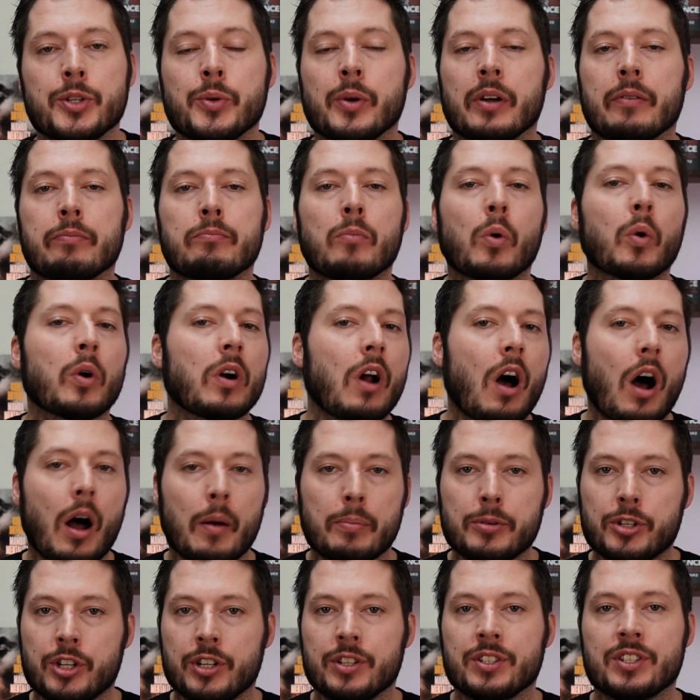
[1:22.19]
you have more
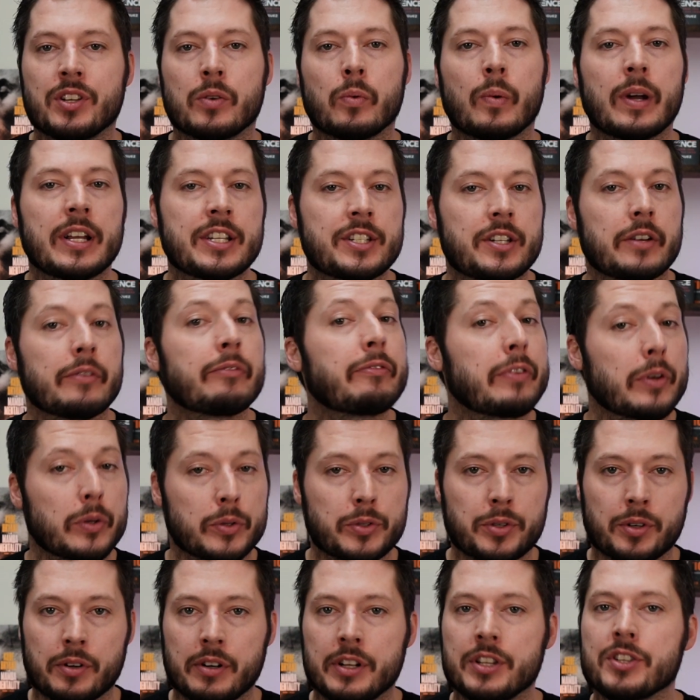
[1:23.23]
options and ways to
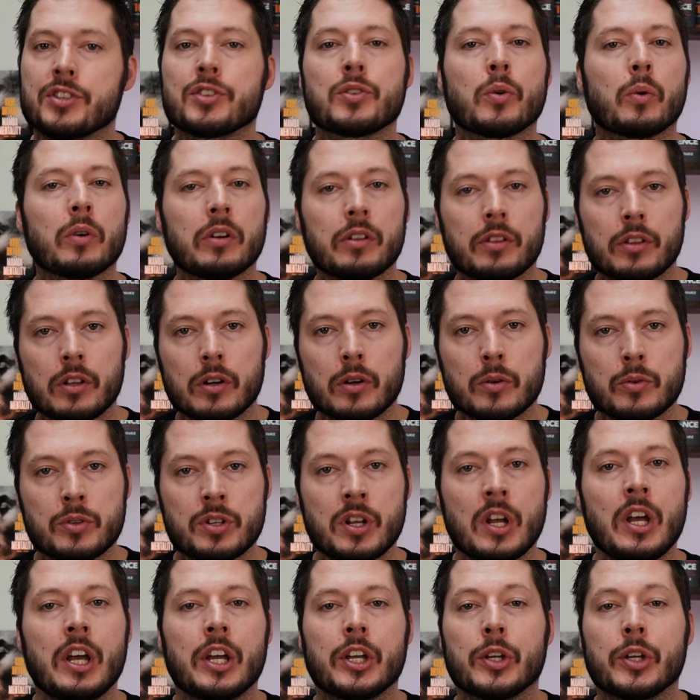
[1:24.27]
filter and sort those.